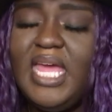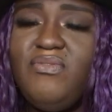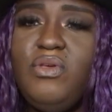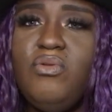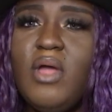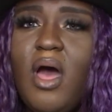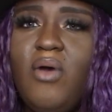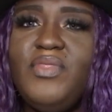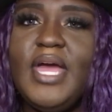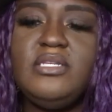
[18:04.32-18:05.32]
If you
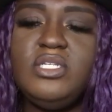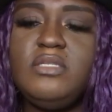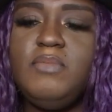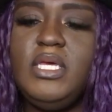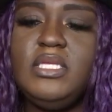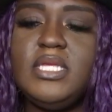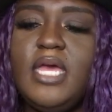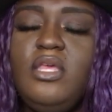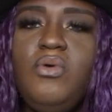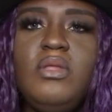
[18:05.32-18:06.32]
don't, that just means
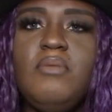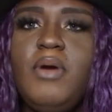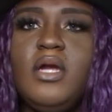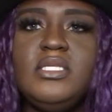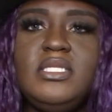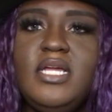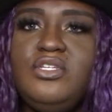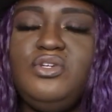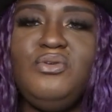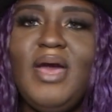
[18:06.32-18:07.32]
that you and the person
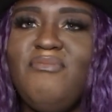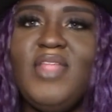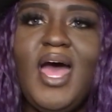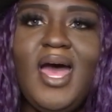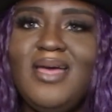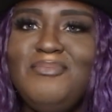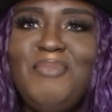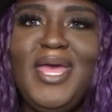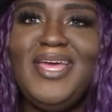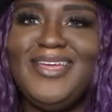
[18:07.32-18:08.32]
that you have not
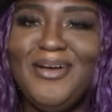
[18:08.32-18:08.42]
met,